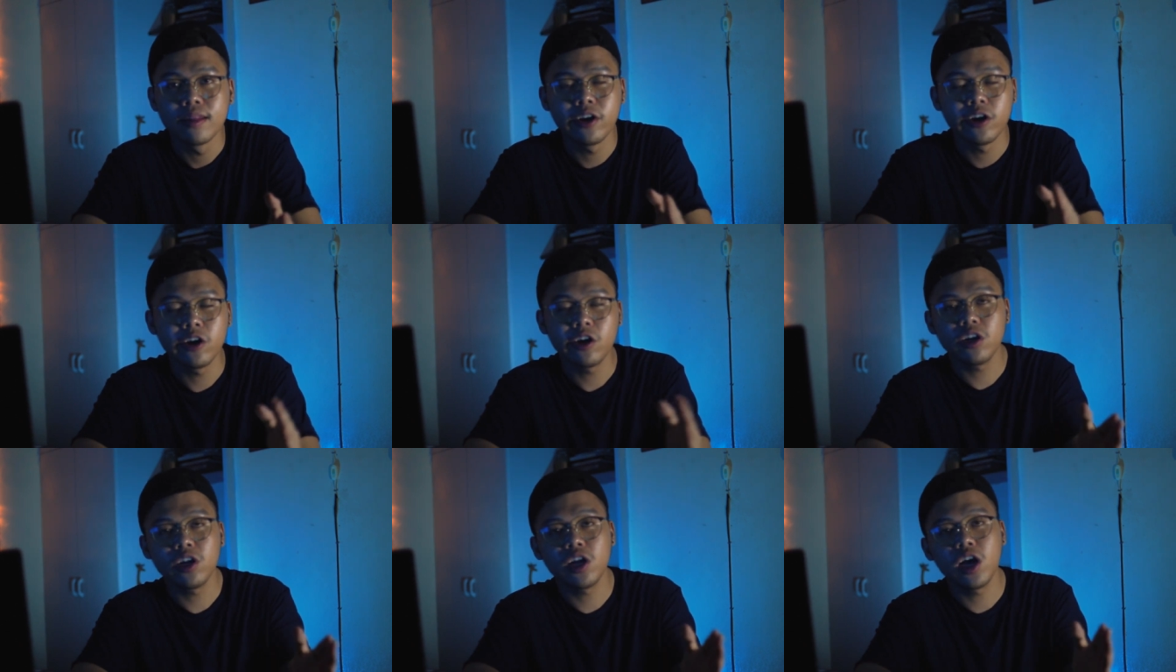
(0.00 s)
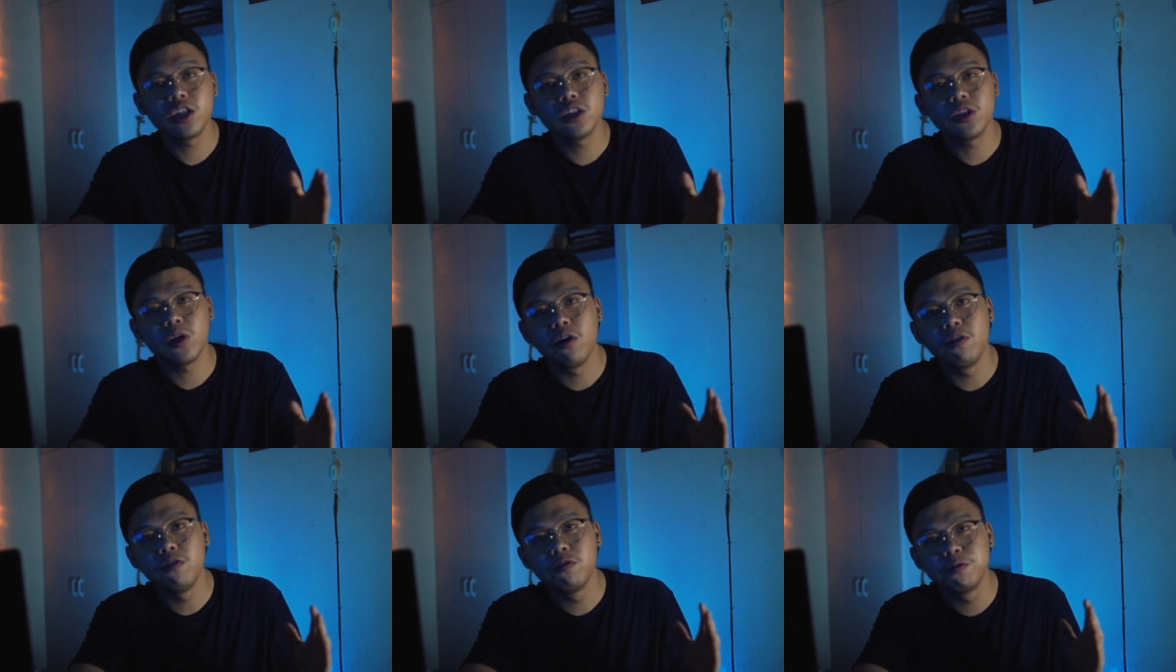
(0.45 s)
There are a lot
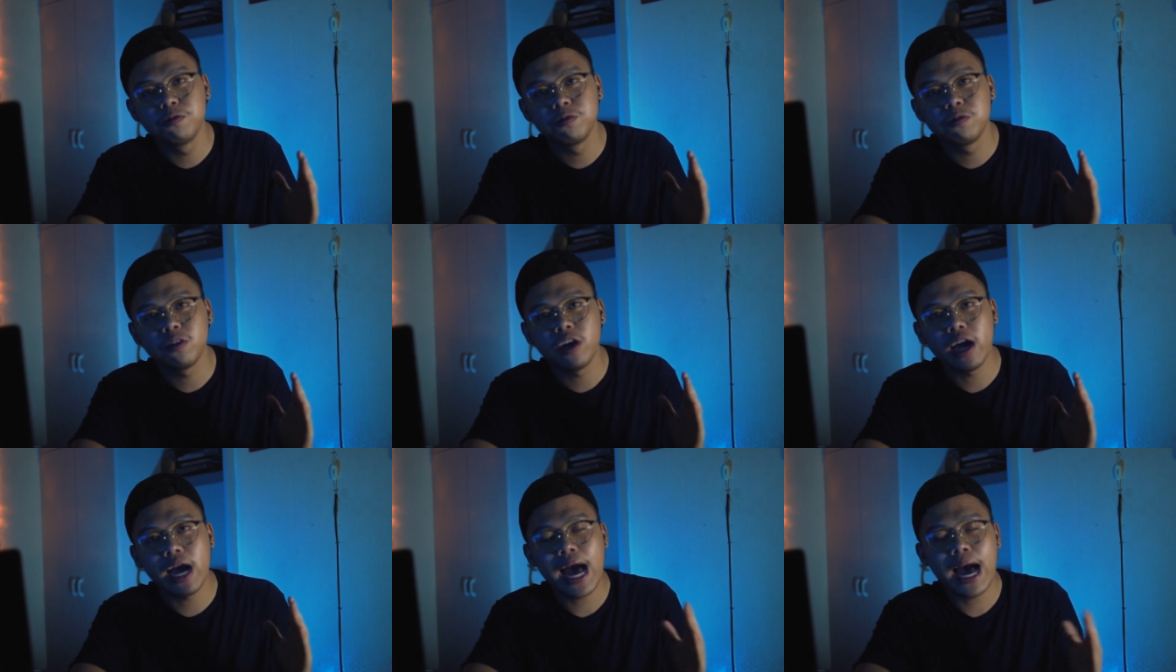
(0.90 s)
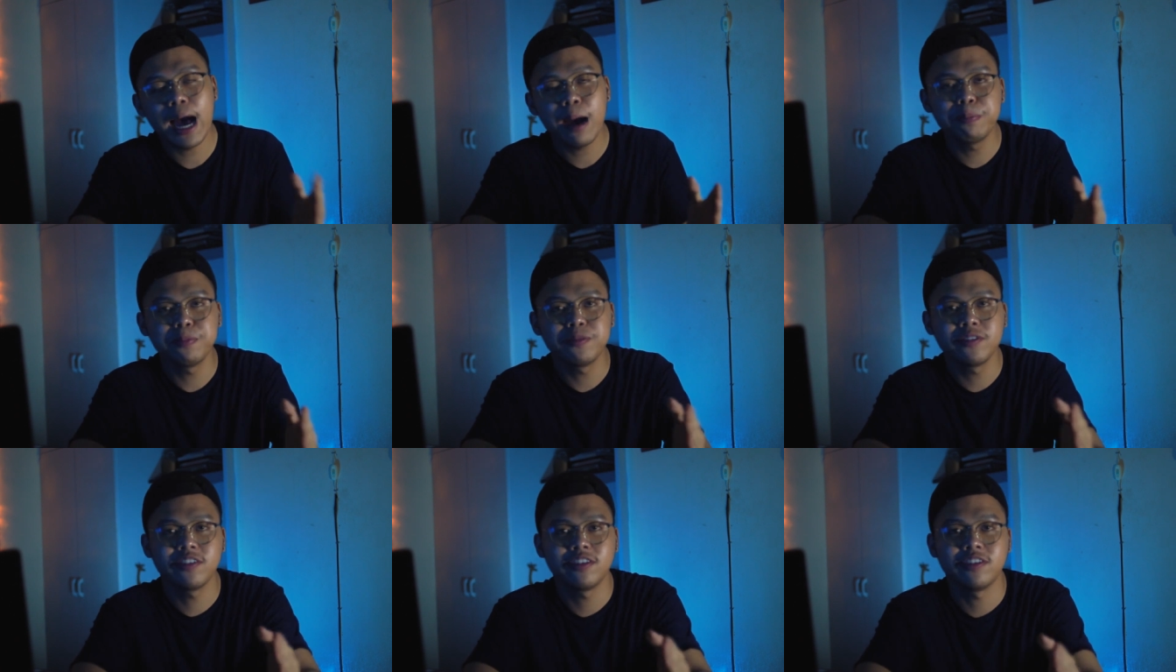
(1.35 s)
of
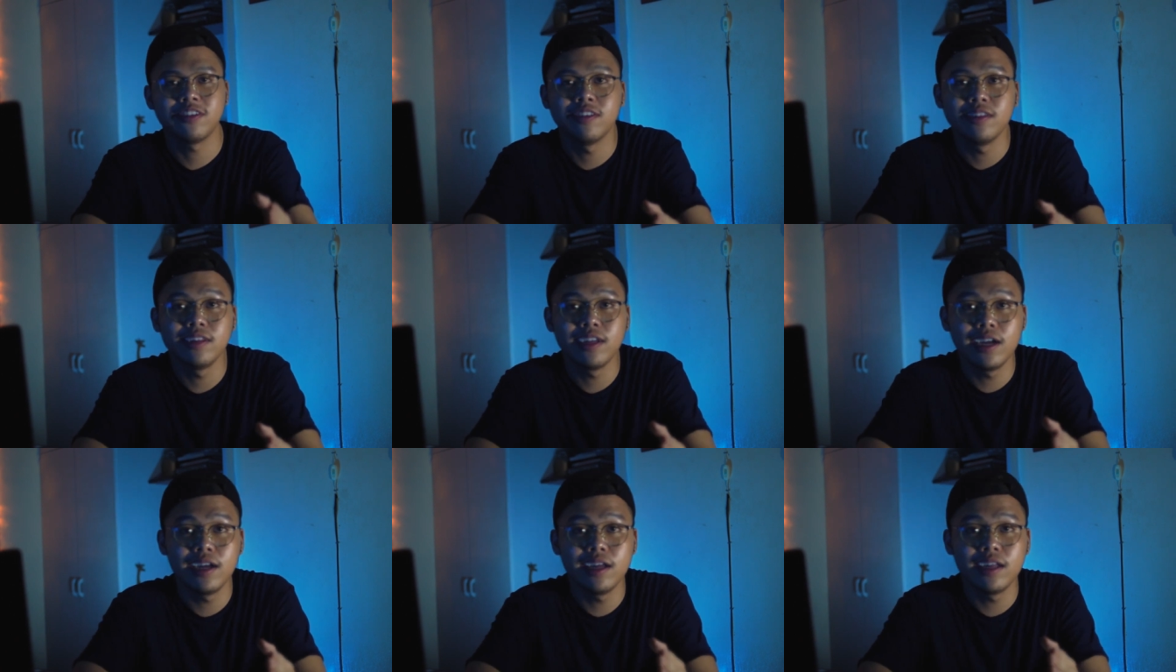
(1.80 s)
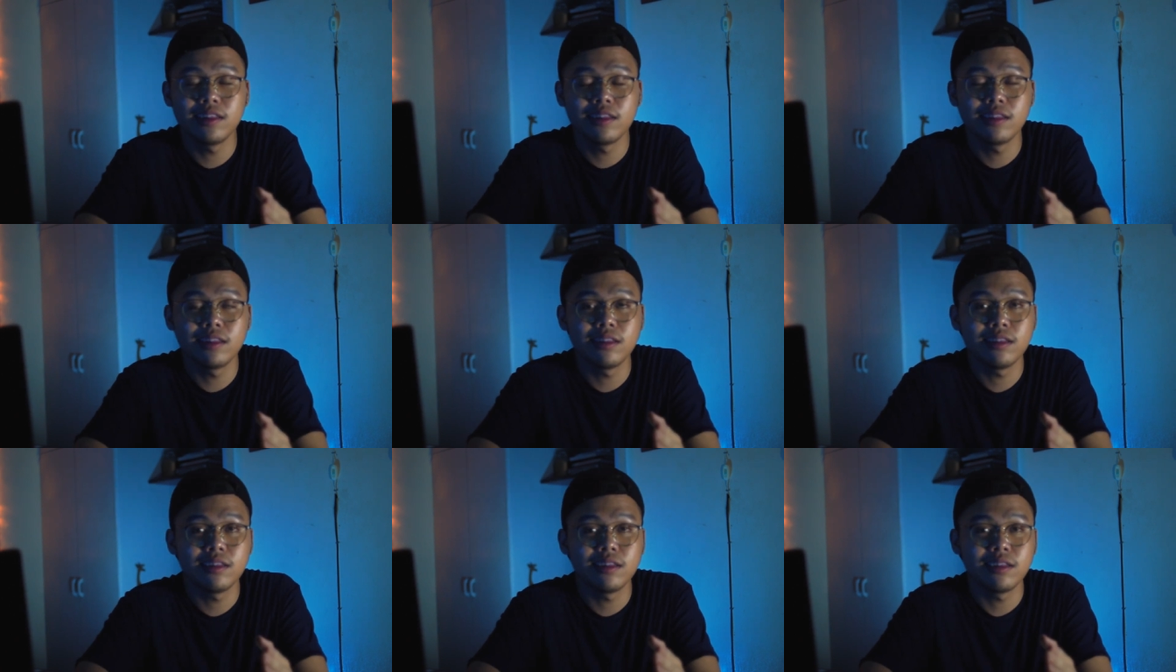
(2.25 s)
apps that
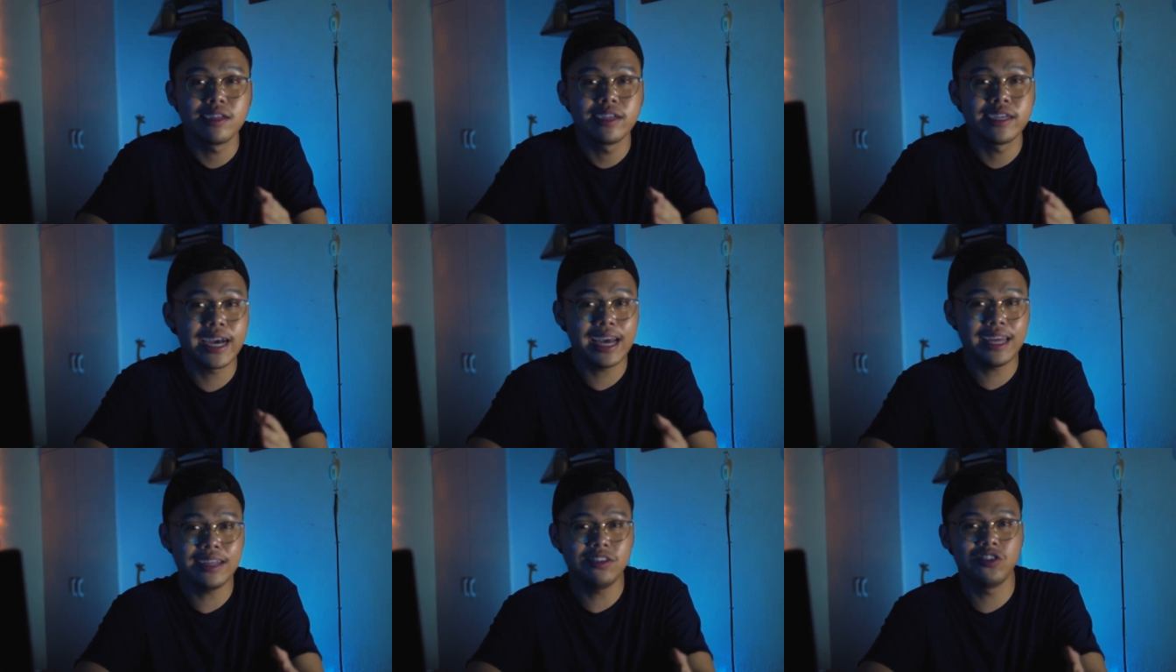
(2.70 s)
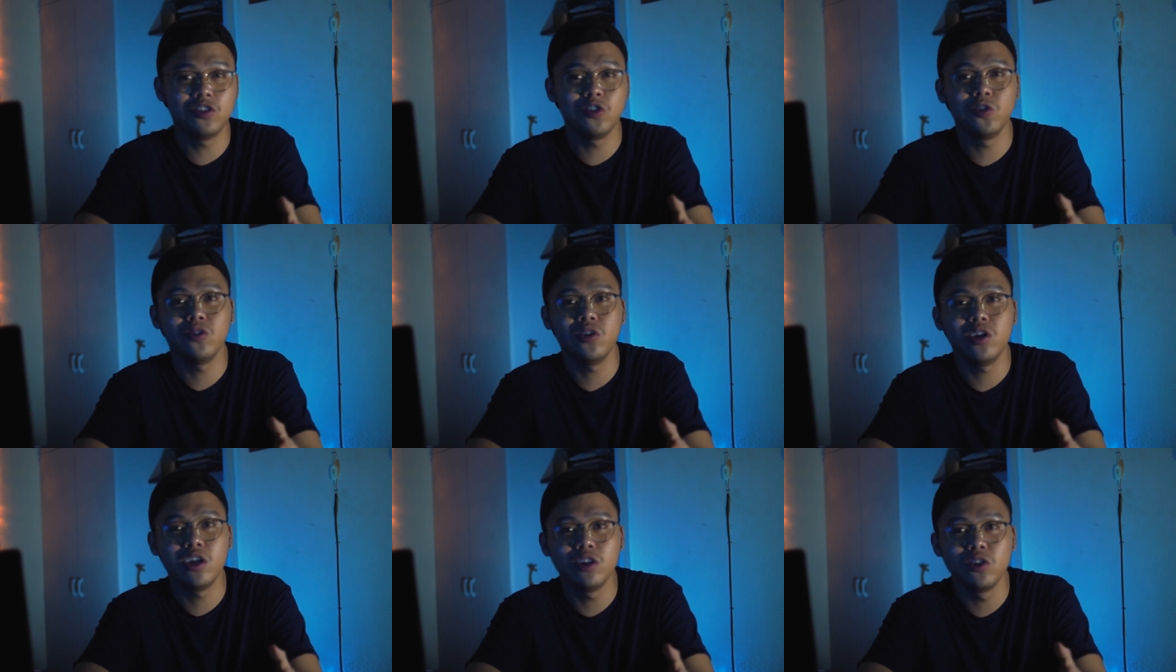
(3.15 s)
guides
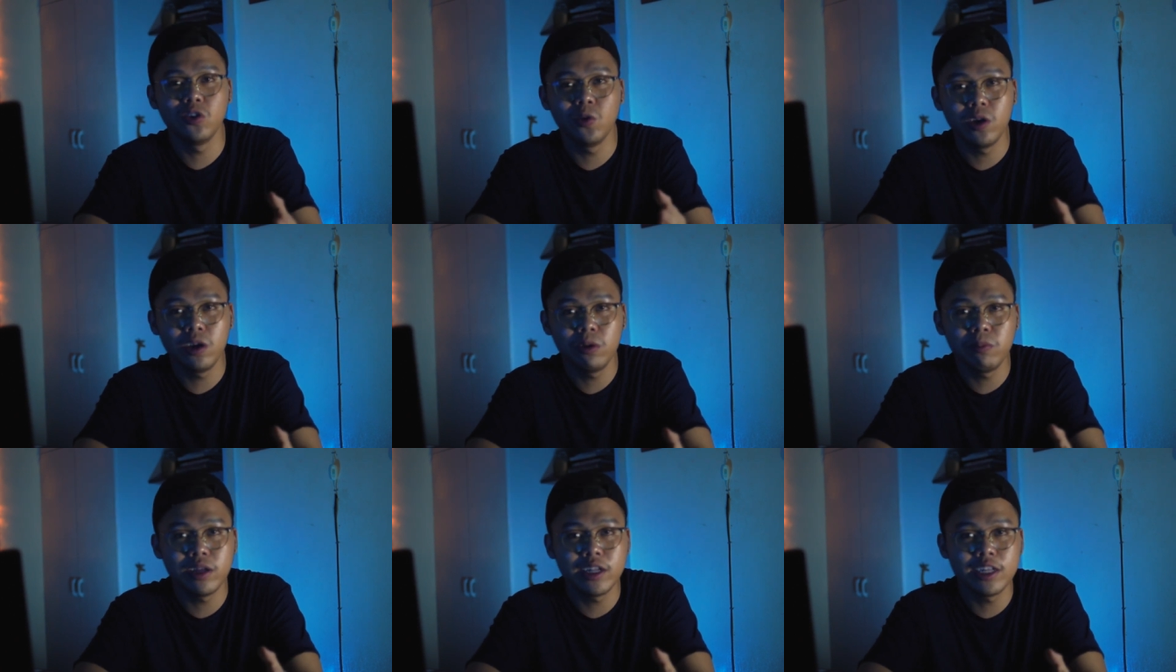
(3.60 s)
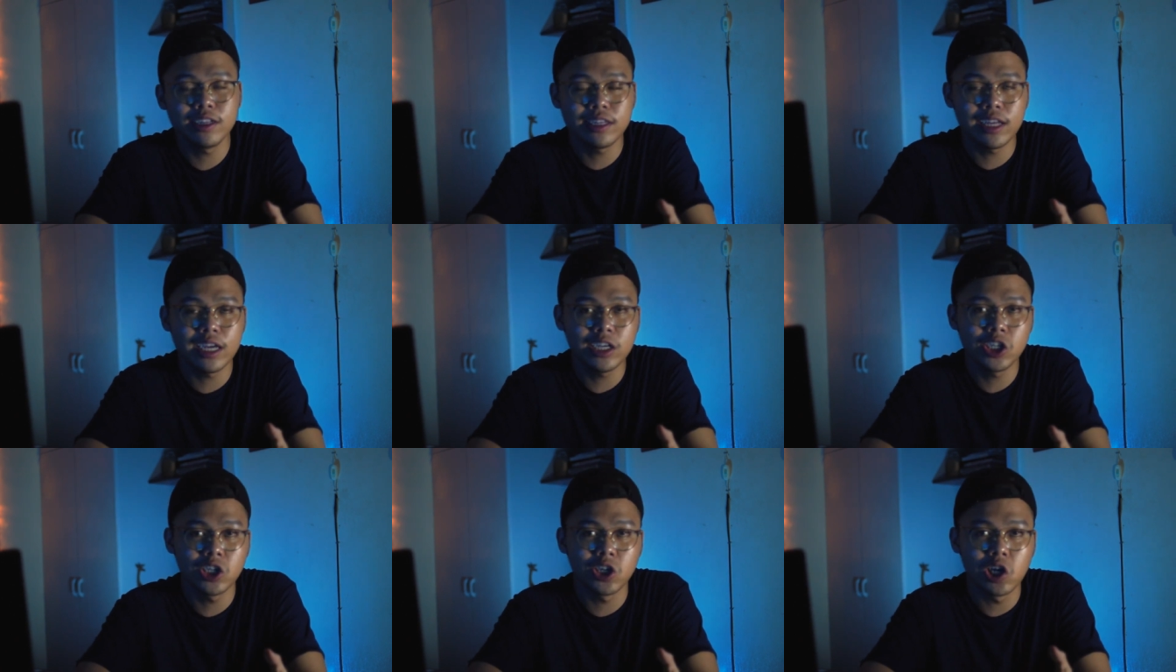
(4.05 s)
you in doing
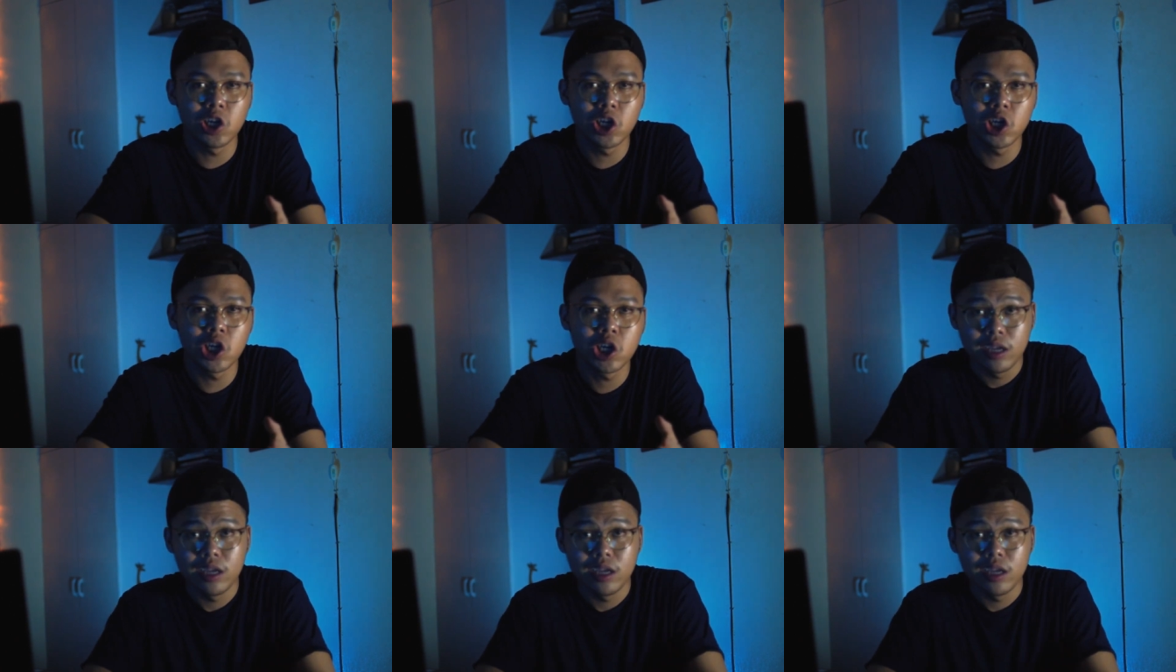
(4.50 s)
meditation,